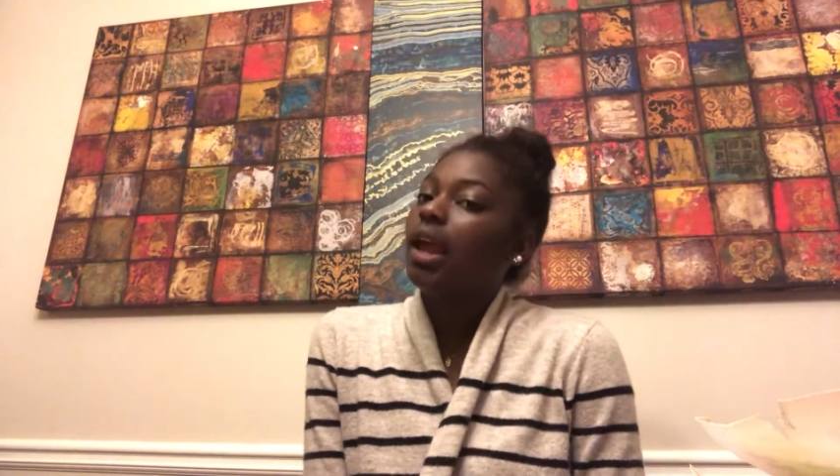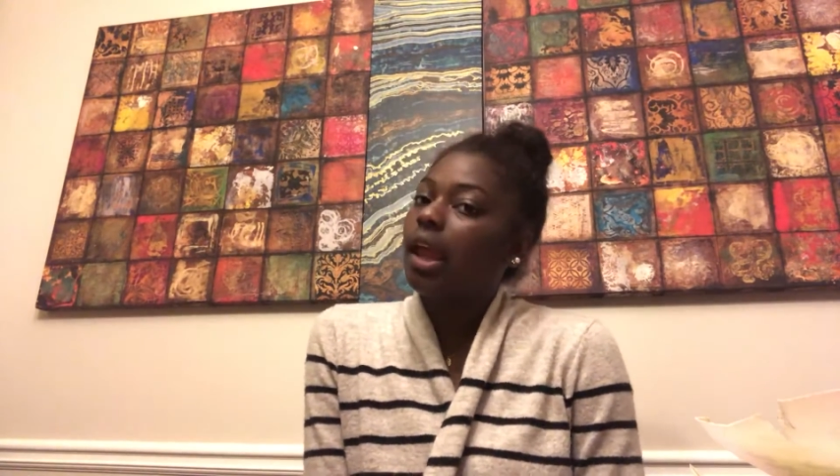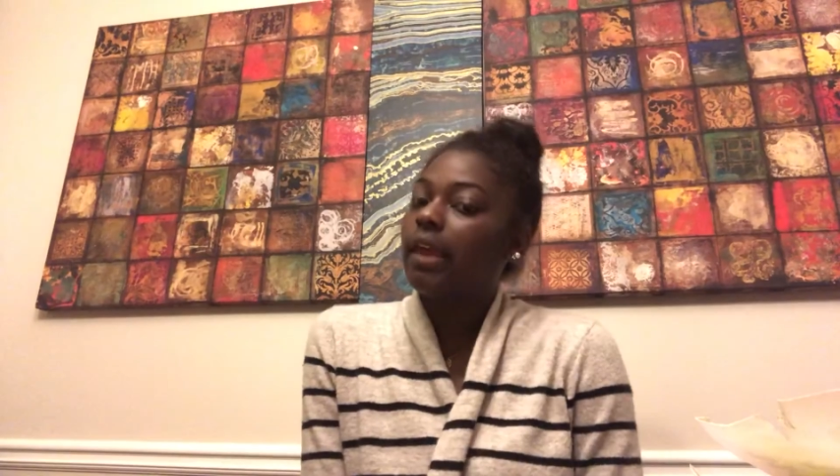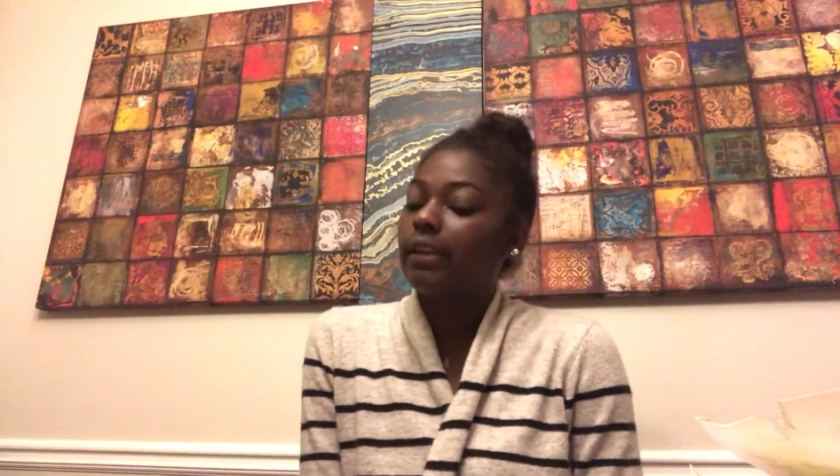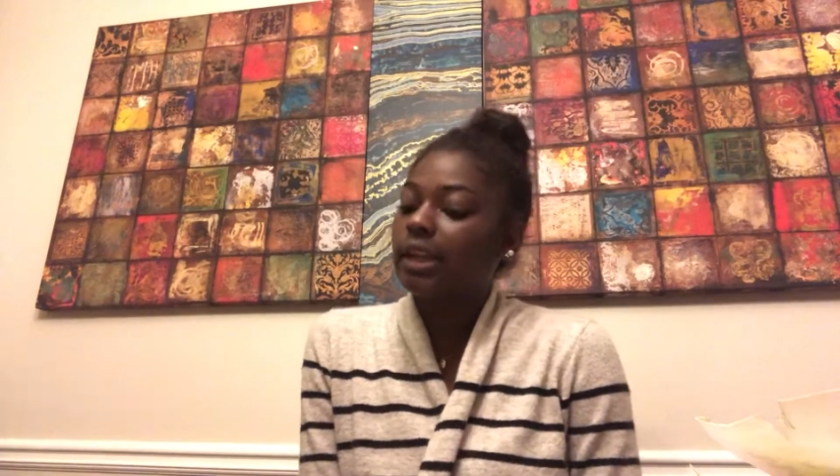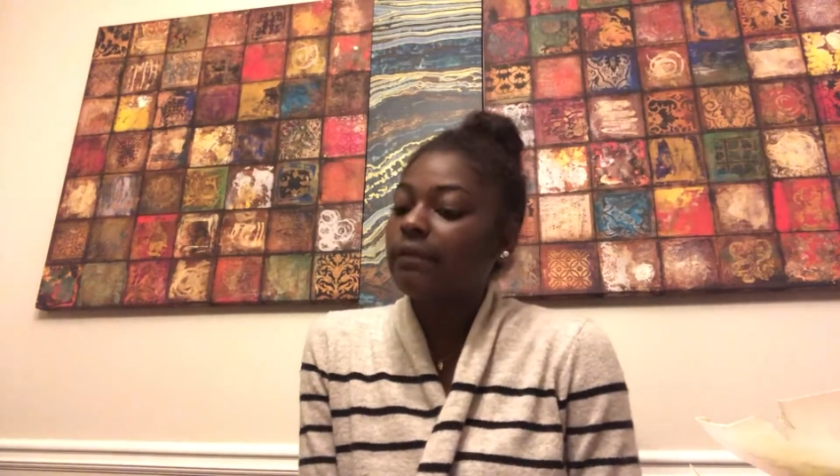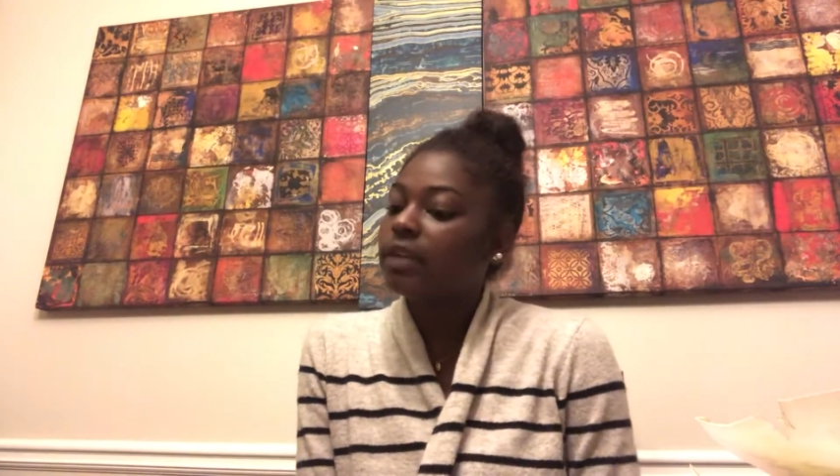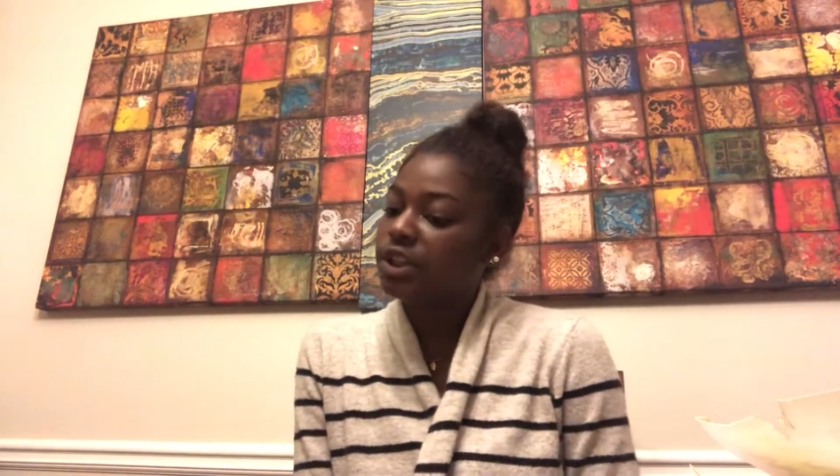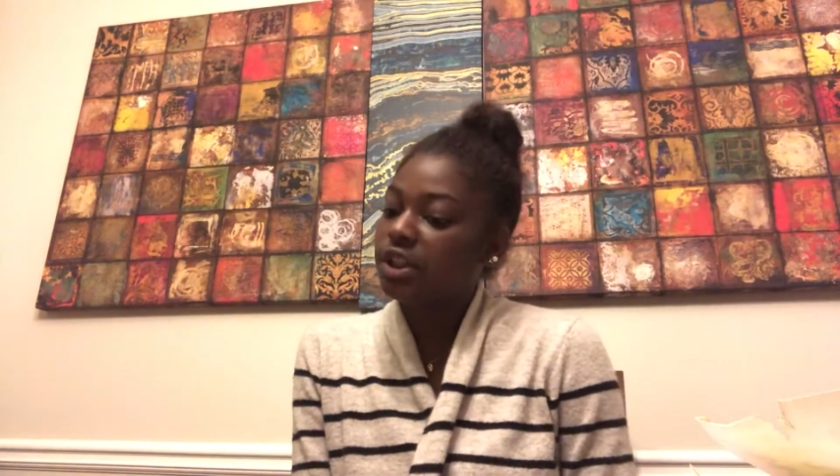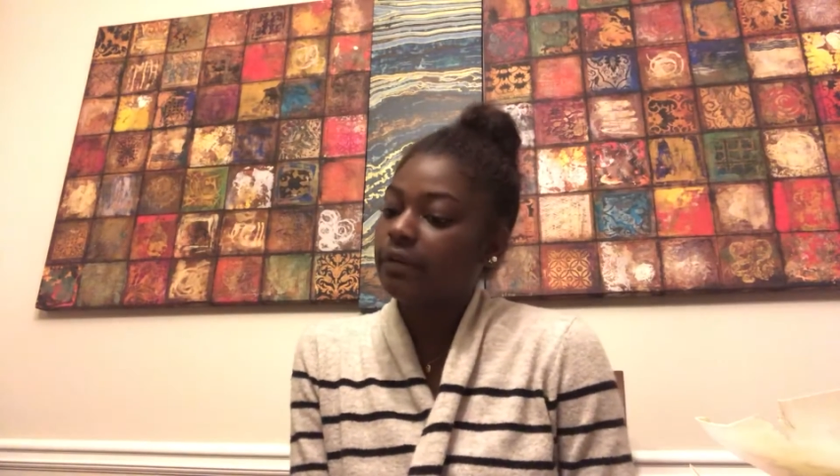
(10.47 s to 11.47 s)
And the
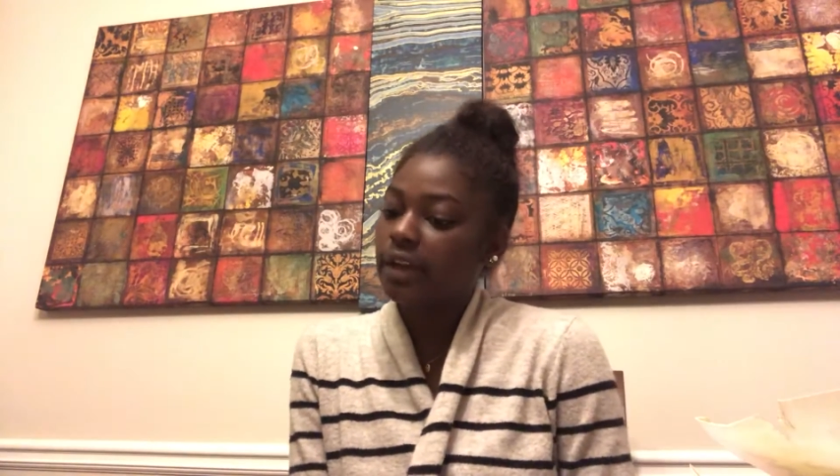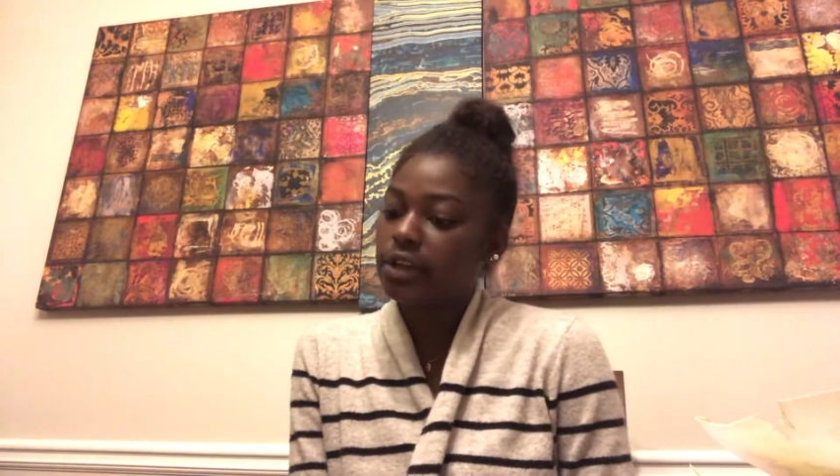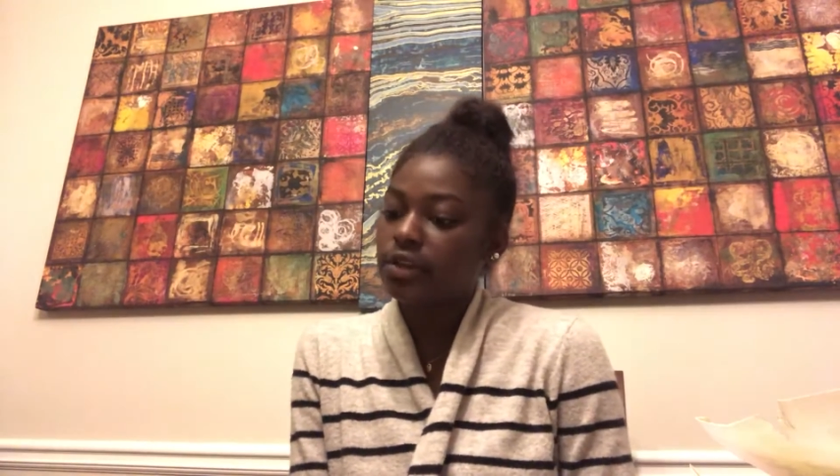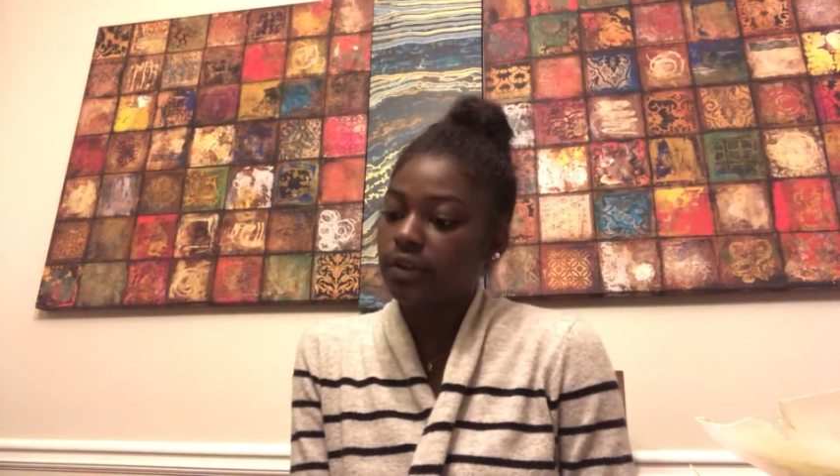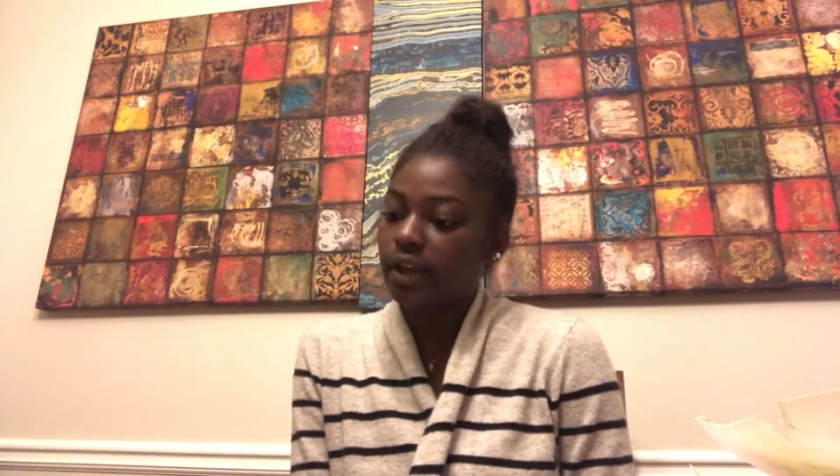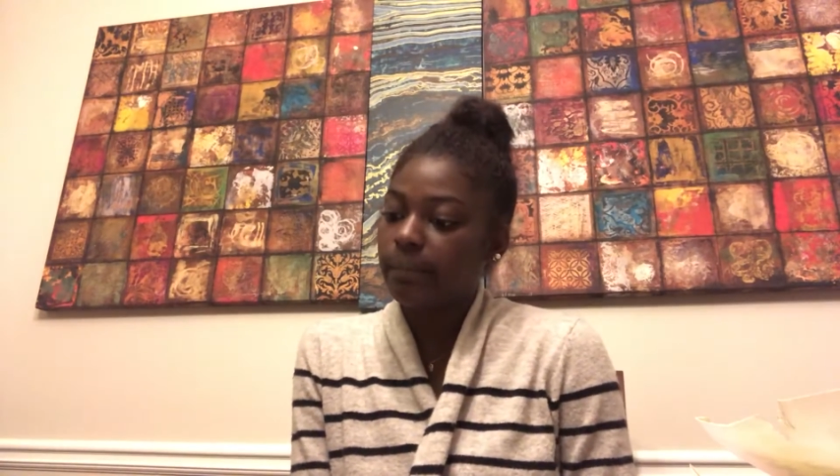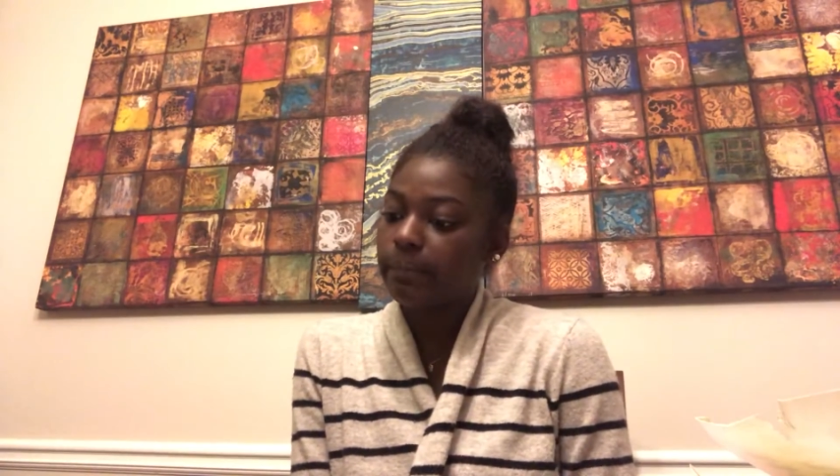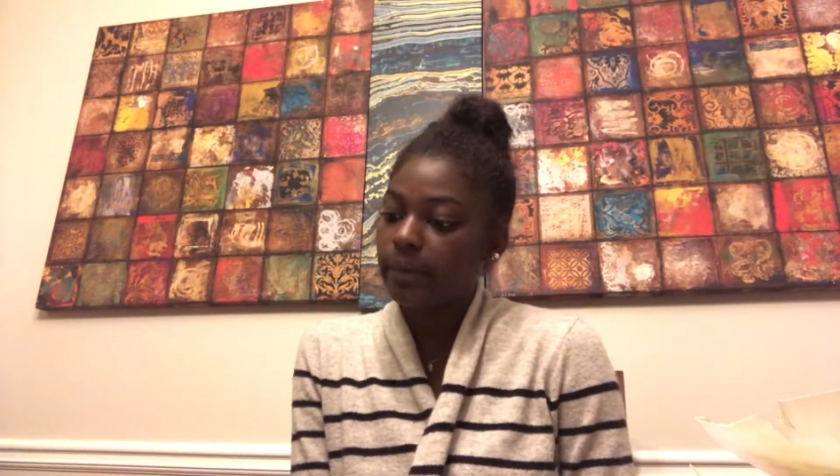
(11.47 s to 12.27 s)
definition of history